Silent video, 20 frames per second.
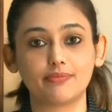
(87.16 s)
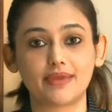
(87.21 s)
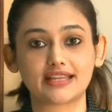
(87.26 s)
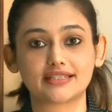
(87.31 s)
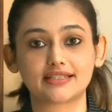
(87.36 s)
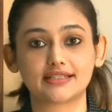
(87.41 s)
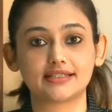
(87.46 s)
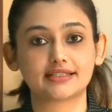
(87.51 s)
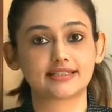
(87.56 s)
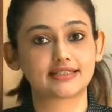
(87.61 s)

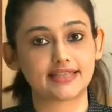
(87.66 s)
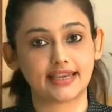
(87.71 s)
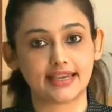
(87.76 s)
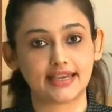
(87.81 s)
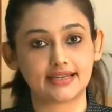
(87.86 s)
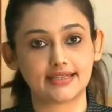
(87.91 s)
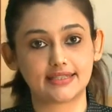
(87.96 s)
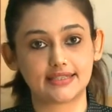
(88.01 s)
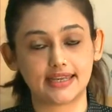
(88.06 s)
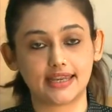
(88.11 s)
metals they
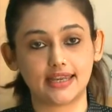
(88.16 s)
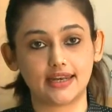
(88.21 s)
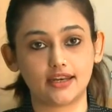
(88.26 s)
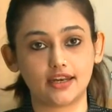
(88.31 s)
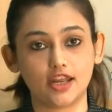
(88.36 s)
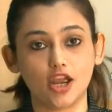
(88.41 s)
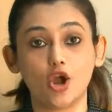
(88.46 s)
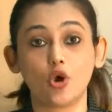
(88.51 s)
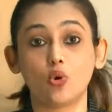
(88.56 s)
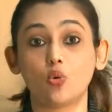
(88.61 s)

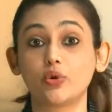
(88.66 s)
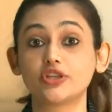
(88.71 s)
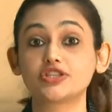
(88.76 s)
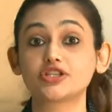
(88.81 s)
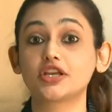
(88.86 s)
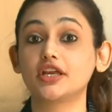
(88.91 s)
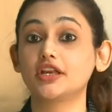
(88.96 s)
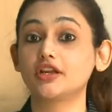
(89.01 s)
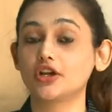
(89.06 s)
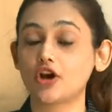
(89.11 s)
contain, which
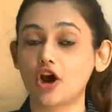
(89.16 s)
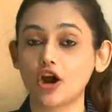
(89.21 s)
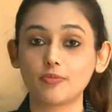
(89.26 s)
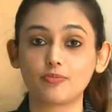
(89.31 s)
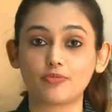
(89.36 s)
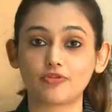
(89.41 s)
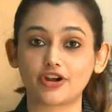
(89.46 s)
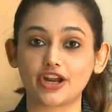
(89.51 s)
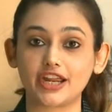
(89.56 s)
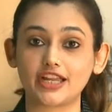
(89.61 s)

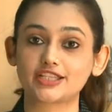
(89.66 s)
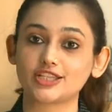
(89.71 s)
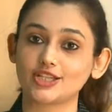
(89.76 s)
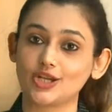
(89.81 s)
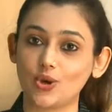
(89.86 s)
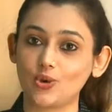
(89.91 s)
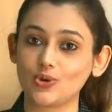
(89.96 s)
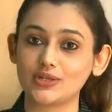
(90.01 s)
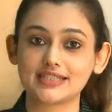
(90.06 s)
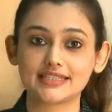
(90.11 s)
incorporate
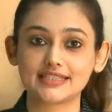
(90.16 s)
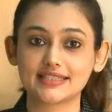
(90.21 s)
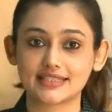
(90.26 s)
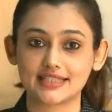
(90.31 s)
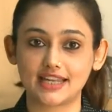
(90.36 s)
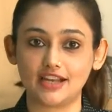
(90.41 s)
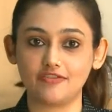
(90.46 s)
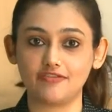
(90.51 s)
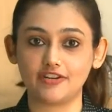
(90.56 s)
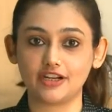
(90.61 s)
gold and
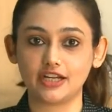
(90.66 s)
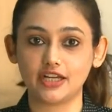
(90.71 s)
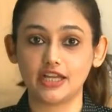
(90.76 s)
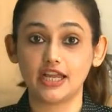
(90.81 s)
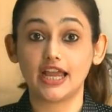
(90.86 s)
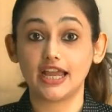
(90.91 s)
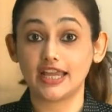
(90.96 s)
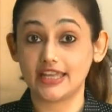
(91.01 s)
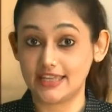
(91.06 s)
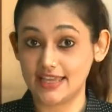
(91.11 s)
silver,
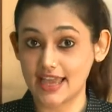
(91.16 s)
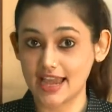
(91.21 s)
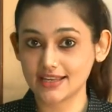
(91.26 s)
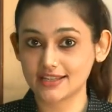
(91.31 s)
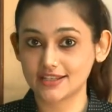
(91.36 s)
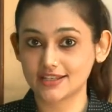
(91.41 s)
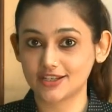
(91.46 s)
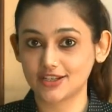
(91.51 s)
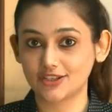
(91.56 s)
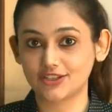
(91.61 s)

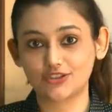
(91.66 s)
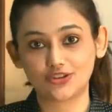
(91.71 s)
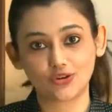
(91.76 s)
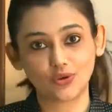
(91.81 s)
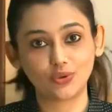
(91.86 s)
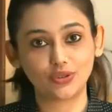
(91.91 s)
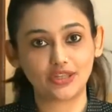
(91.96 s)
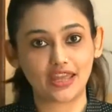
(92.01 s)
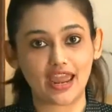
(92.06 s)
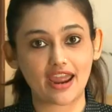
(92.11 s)
yet
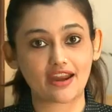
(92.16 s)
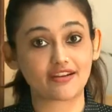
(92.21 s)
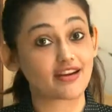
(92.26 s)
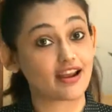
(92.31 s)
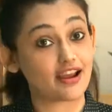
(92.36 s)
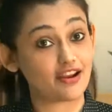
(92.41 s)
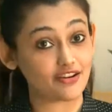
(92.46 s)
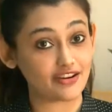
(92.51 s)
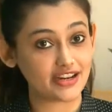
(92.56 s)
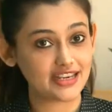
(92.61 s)
through their
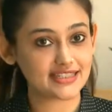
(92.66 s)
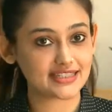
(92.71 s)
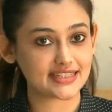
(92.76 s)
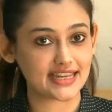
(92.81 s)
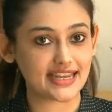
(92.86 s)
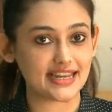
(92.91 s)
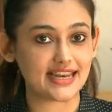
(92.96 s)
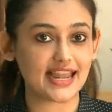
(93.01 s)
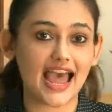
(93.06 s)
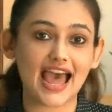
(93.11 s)

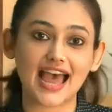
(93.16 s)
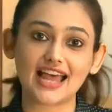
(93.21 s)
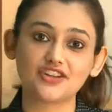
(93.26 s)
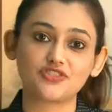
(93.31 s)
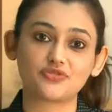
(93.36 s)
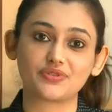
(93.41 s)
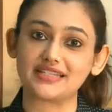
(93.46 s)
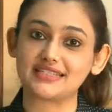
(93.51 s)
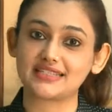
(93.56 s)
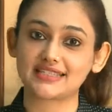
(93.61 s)
resale
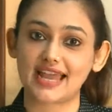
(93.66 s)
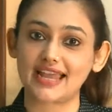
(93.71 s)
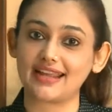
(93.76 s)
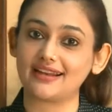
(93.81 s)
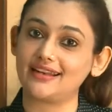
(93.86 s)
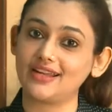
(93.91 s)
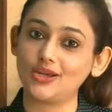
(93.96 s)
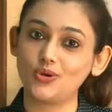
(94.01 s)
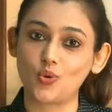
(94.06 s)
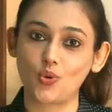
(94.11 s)
and
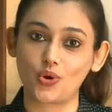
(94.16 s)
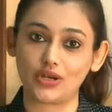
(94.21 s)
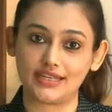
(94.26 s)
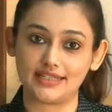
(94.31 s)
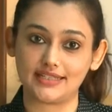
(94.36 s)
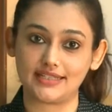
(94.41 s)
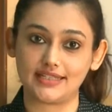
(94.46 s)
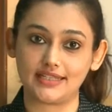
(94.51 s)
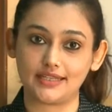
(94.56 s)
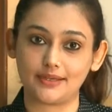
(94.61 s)
recycling
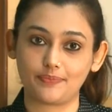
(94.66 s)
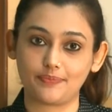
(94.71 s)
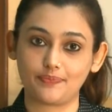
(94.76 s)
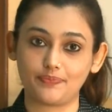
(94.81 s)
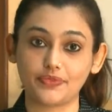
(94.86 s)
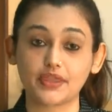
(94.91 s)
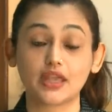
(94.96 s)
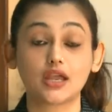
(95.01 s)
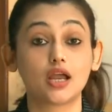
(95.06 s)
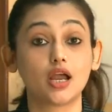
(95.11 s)
quality.
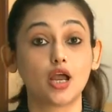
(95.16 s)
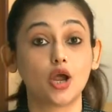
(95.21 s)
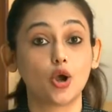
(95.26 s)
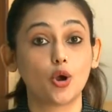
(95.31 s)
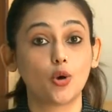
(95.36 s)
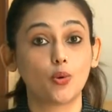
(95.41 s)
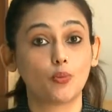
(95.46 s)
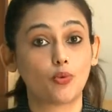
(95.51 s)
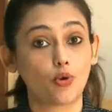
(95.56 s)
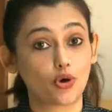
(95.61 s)

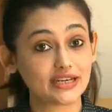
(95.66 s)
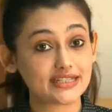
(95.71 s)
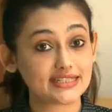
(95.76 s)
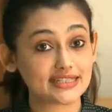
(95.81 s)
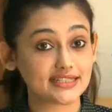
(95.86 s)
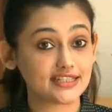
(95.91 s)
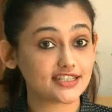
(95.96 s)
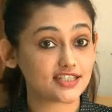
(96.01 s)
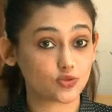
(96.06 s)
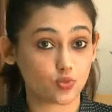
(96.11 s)

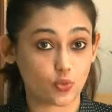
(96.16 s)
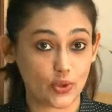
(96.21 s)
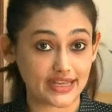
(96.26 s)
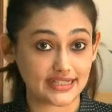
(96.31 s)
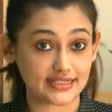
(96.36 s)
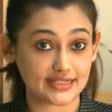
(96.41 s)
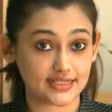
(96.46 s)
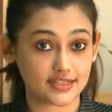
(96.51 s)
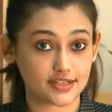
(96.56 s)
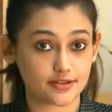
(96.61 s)
Poisonous
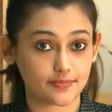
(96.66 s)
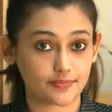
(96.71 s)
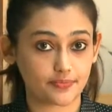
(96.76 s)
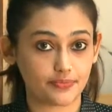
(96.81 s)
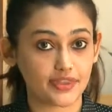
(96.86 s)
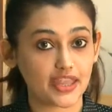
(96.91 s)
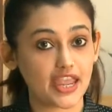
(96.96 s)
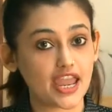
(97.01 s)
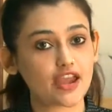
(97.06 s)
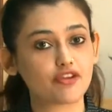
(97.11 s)
waste.
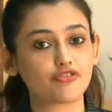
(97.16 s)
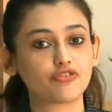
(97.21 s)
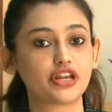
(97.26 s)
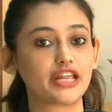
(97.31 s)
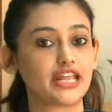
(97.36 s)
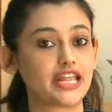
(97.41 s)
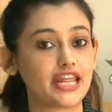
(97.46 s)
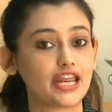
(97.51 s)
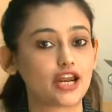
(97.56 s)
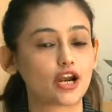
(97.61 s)
Every
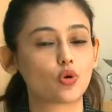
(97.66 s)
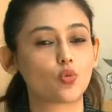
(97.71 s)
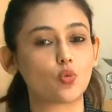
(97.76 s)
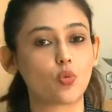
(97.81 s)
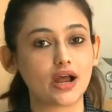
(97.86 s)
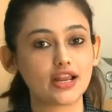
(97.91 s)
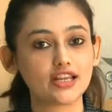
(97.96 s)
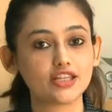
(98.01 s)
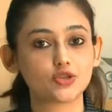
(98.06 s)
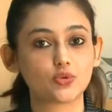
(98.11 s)
year,
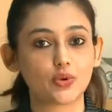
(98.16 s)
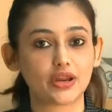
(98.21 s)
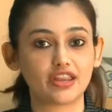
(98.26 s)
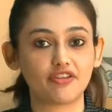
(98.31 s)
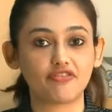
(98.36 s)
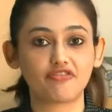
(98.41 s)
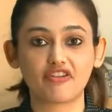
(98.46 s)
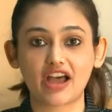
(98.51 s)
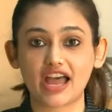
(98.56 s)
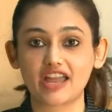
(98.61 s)

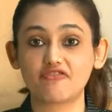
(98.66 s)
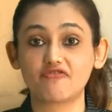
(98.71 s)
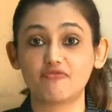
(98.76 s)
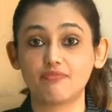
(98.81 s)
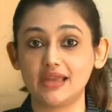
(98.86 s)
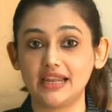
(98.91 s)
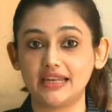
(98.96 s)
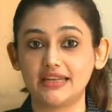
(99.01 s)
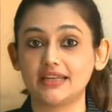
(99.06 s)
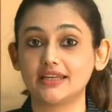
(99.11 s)
125
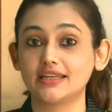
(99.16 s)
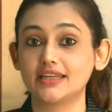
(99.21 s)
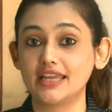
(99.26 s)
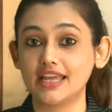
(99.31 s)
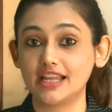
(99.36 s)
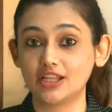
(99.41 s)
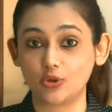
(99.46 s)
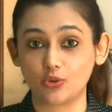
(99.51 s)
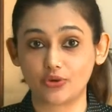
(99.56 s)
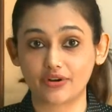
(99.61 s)
million
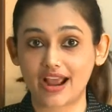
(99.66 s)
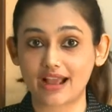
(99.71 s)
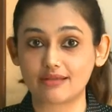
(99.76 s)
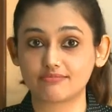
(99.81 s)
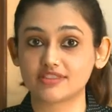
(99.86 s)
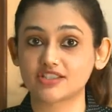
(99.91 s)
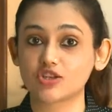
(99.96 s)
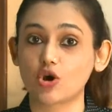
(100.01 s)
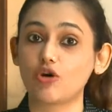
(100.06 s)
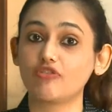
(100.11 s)

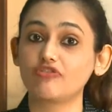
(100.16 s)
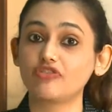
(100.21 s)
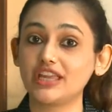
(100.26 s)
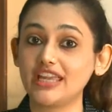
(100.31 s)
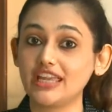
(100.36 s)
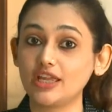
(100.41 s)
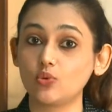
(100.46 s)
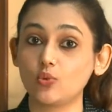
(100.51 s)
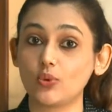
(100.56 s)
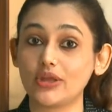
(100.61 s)
kilograms of
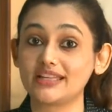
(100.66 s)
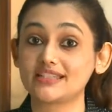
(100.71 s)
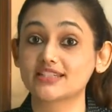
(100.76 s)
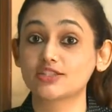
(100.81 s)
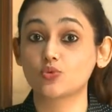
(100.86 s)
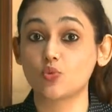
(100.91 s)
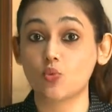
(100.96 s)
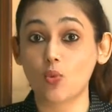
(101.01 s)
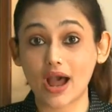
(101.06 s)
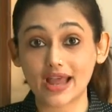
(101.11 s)

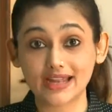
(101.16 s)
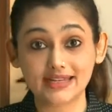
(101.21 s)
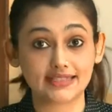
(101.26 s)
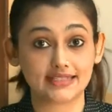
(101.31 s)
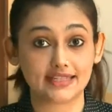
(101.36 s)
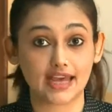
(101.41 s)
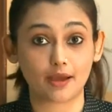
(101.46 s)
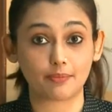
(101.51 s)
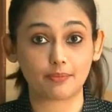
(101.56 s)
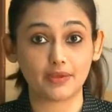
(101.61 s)
e-waste winds
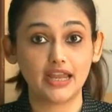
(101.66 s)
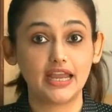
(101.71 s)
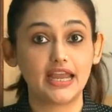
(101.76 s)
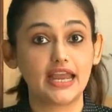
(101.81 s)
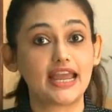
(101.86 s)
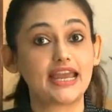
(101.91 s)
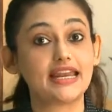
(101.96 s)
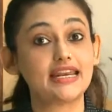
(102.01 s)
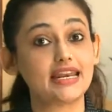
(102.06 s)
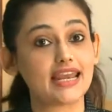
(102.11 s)
up
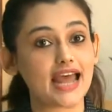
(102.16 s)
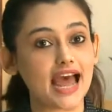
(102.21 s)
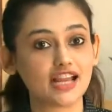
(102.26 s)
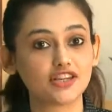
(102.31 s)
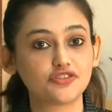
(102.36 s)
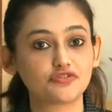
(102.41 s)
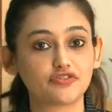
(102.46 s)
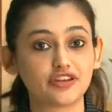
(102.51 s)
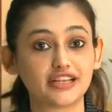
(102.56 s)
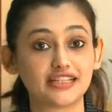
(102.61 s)
in
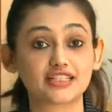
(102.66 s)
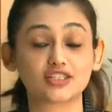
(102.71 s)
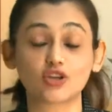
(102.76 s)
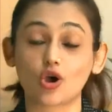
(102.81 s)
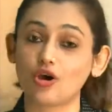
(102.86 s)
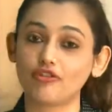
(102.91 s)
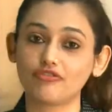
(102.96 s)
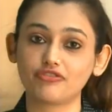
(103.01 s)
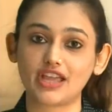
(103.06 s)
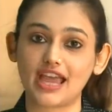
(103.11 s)
landfills
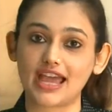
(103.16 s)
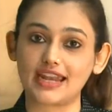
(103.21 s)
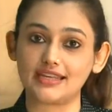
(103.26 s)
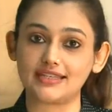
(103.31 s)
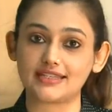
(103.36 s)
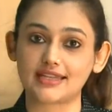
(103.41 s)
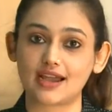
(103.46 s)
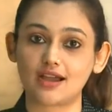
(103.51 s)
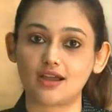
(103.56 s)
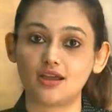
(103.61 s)
of
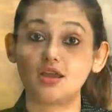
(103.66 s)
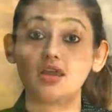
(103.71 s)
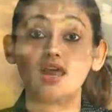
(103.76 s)
Canada.